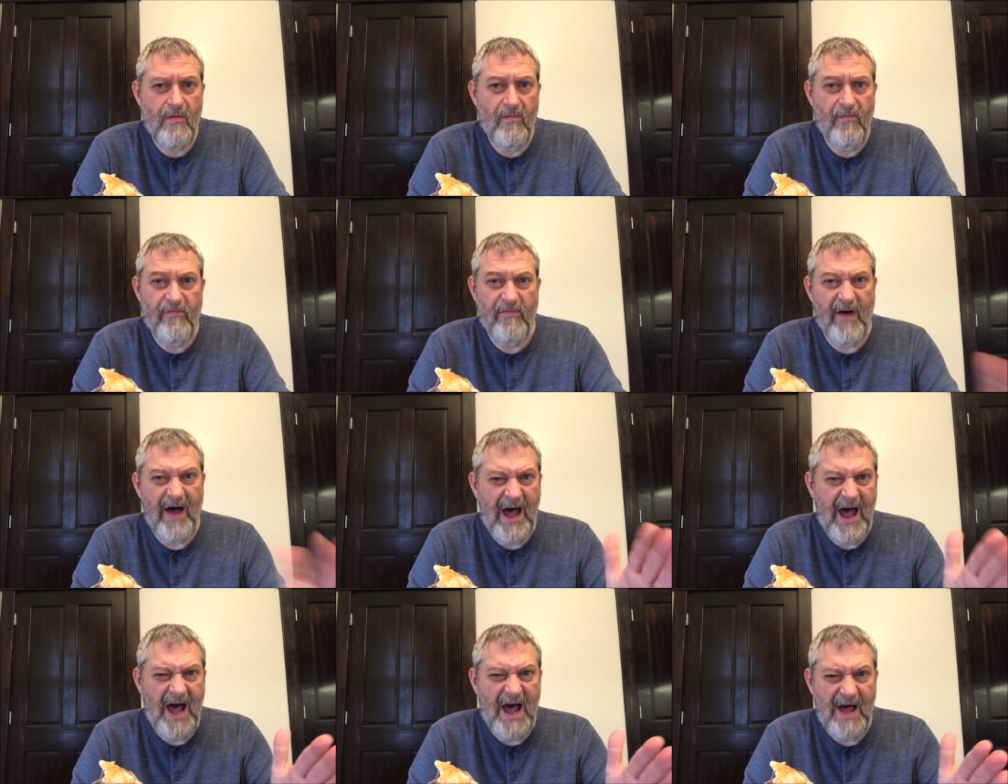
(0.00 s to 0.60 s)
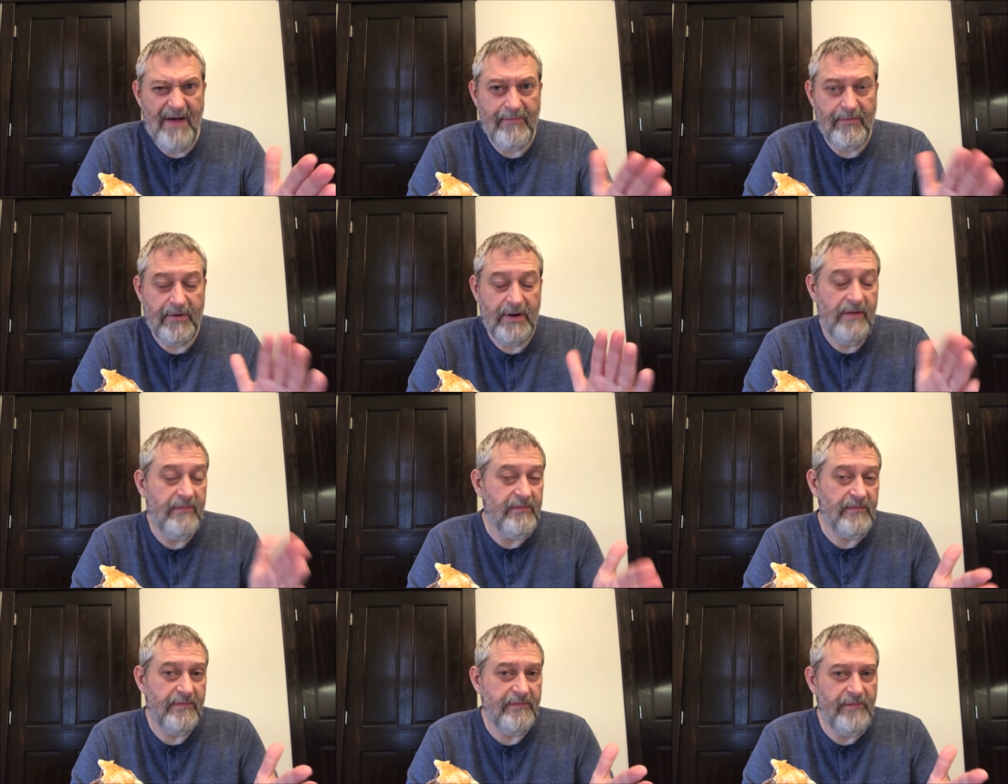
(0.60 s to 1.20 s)
five or
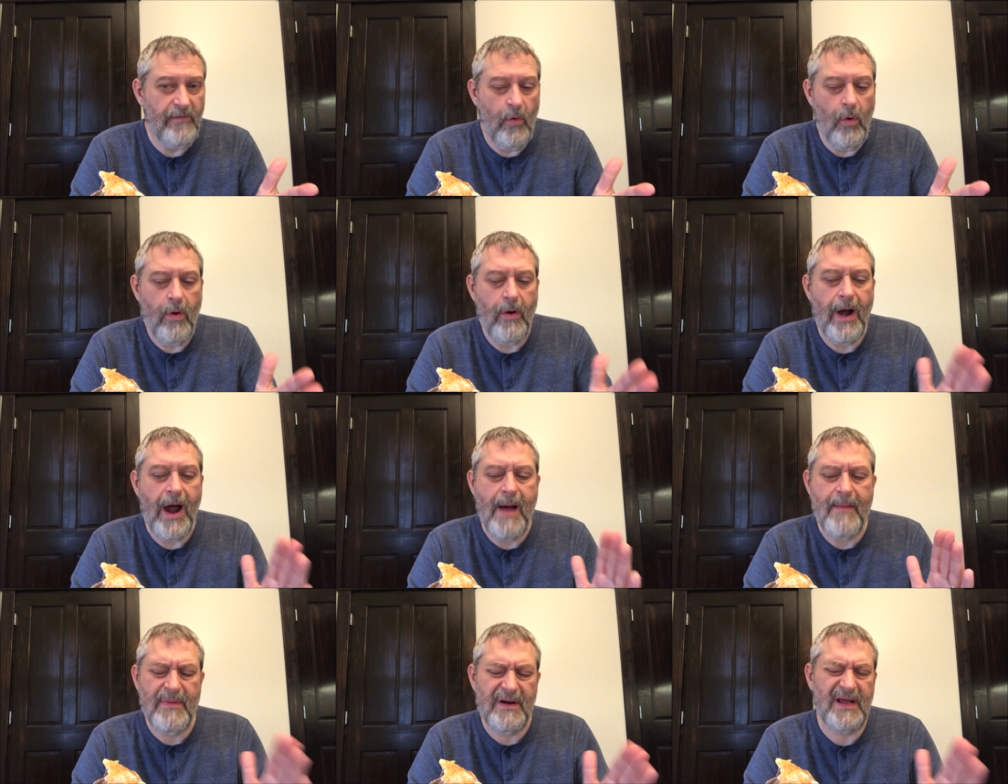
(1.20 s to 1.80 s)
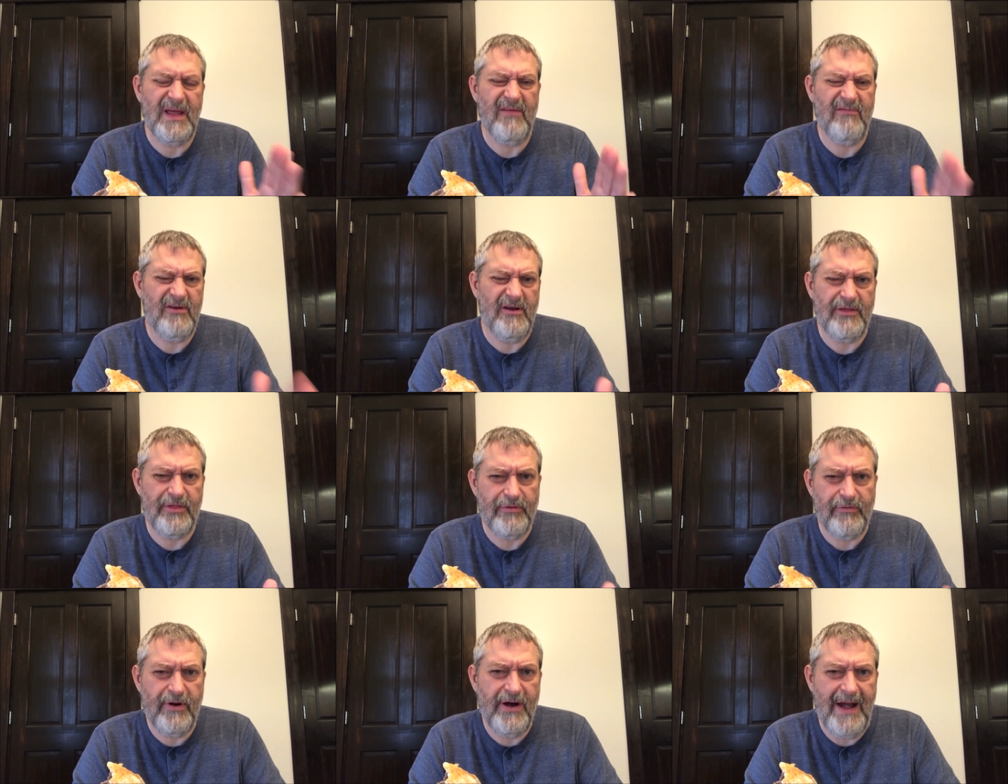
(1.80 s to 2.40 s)
even four. I'm going to give it a
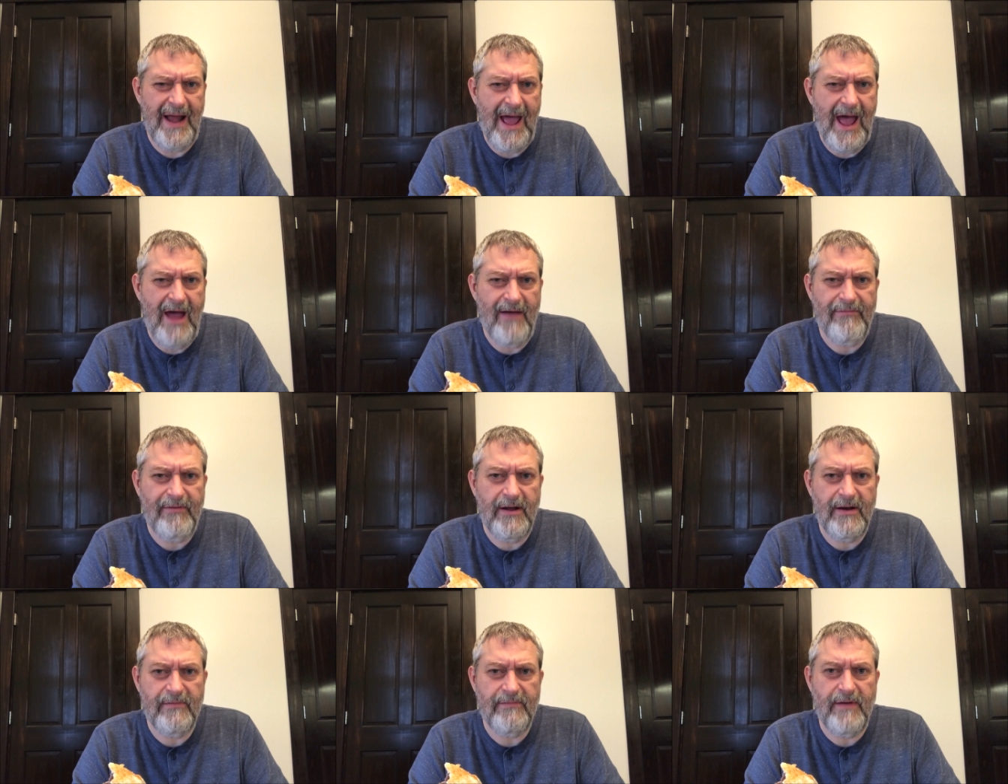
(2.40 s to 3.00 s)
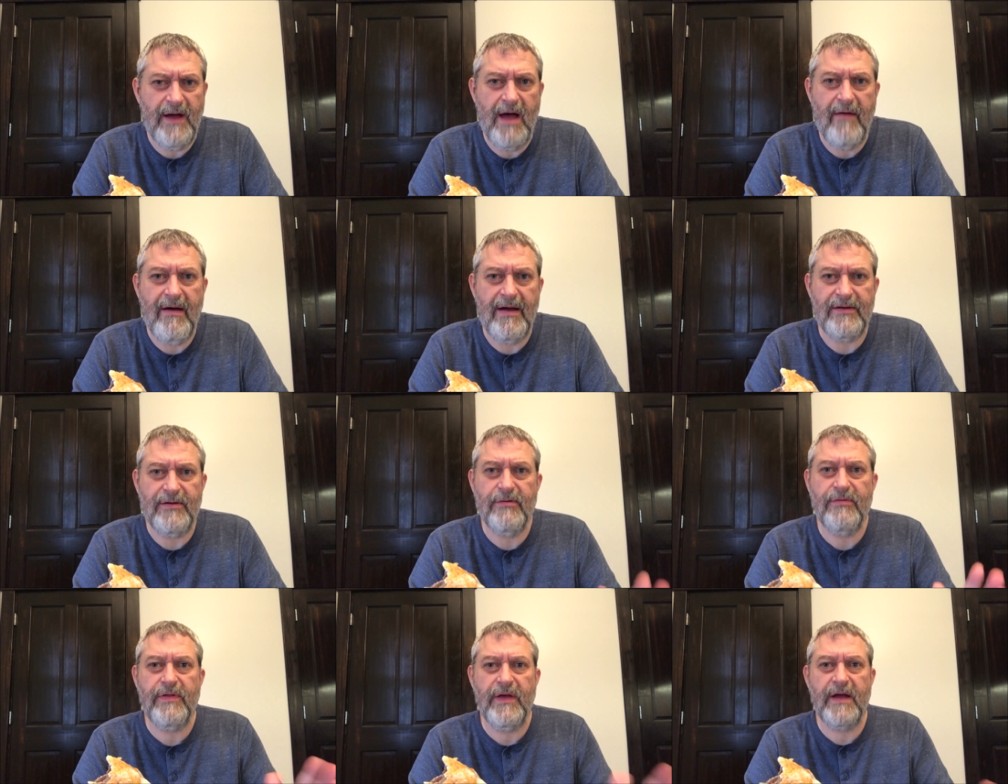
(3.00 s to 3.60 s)
three and a half out of five.
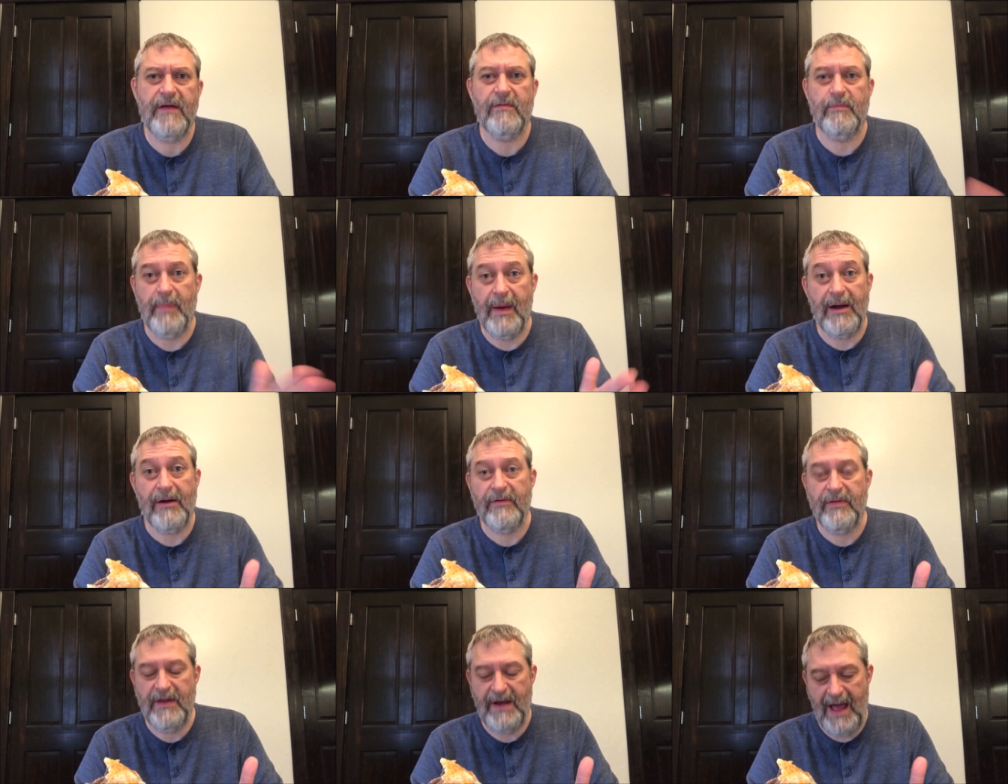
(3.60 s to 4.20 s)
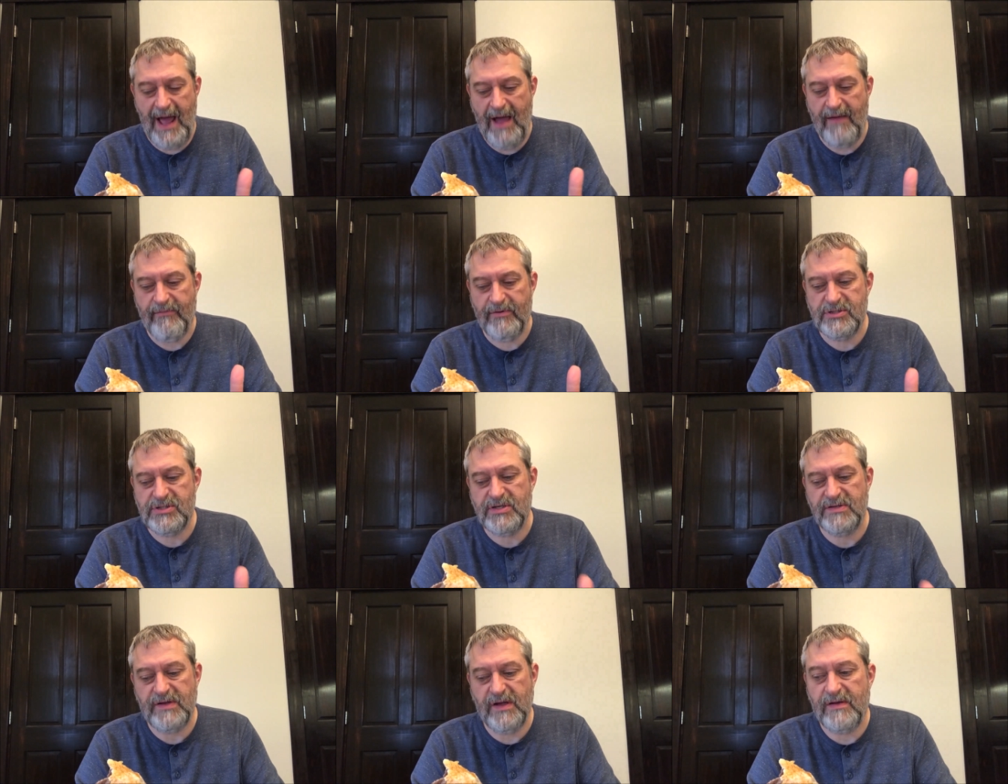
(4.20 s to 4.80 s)
I do think it's better than
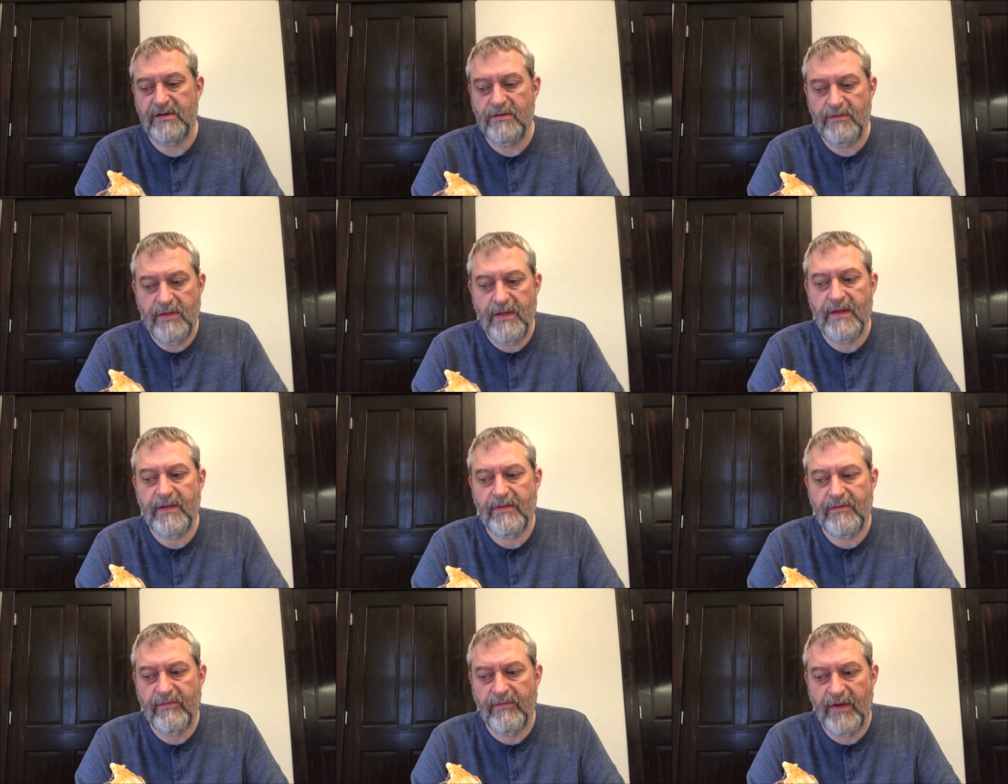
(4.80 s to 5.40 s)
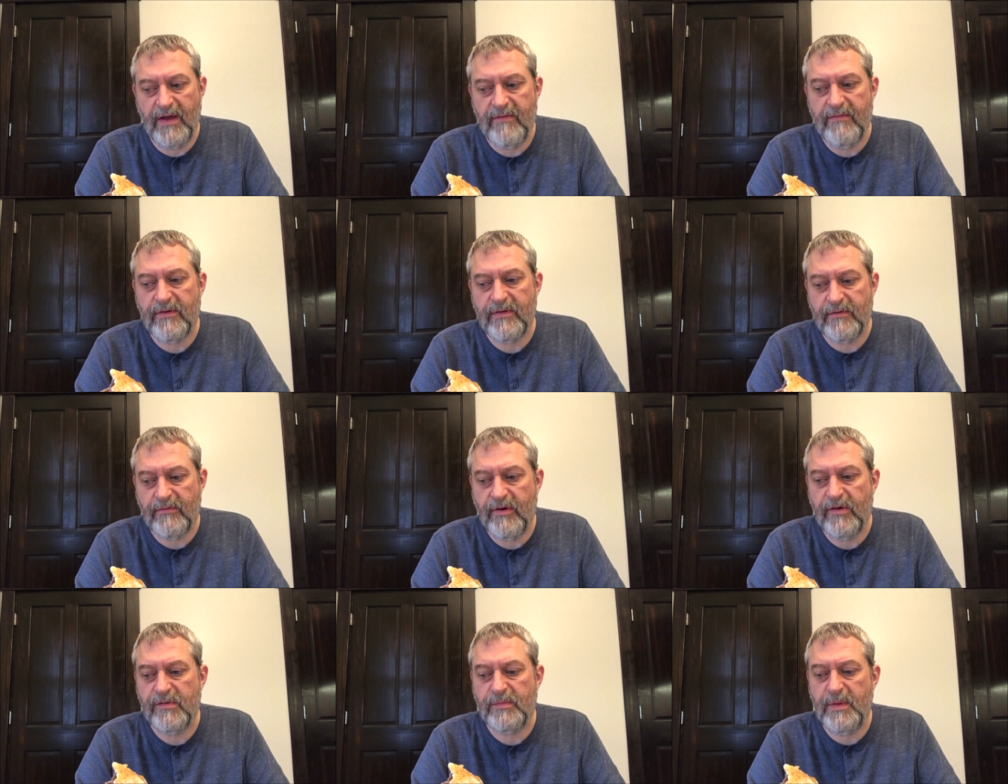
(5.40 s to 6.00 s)
average because I do think the flavor of
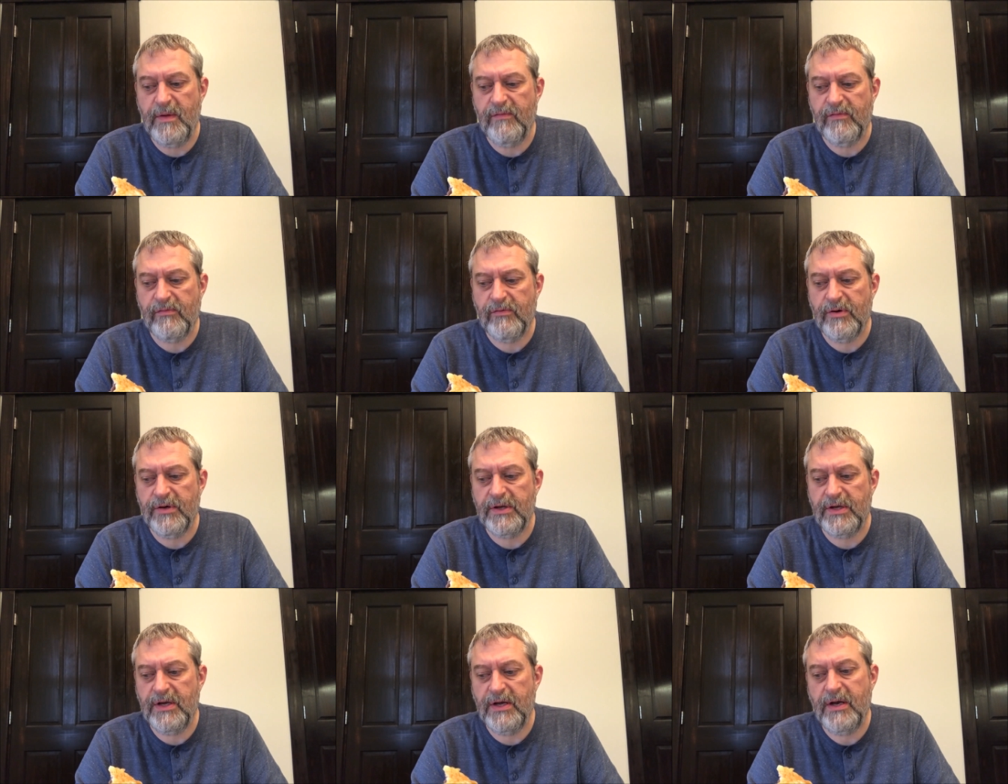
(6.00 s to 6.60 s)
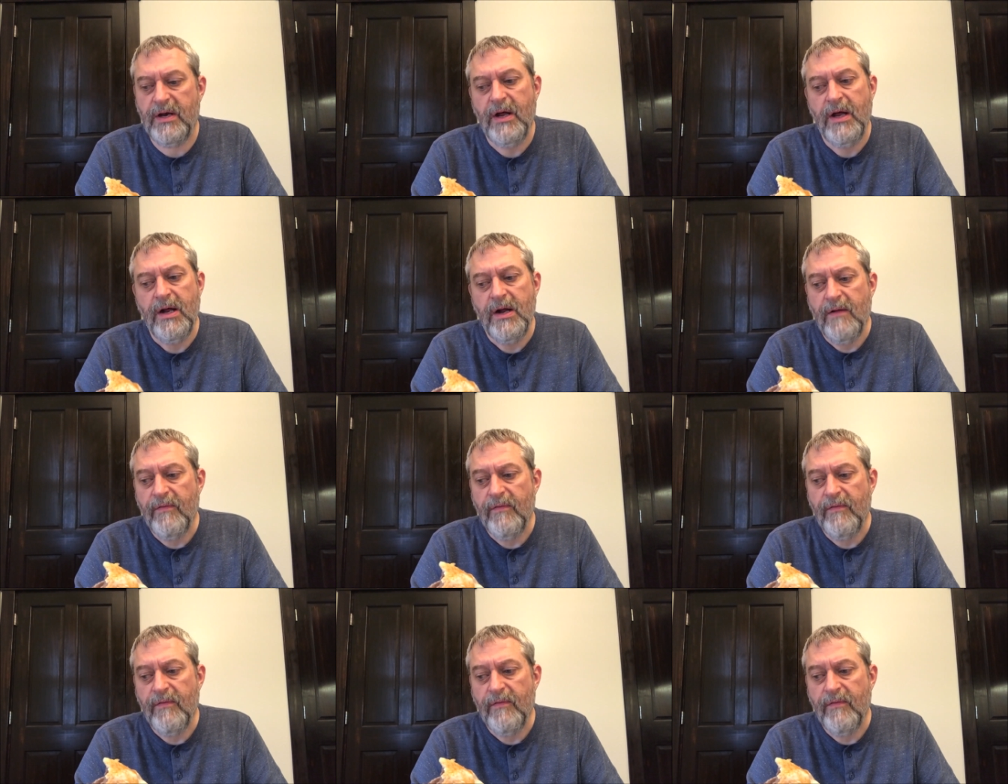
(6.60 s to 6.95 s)
the roast beef is really good.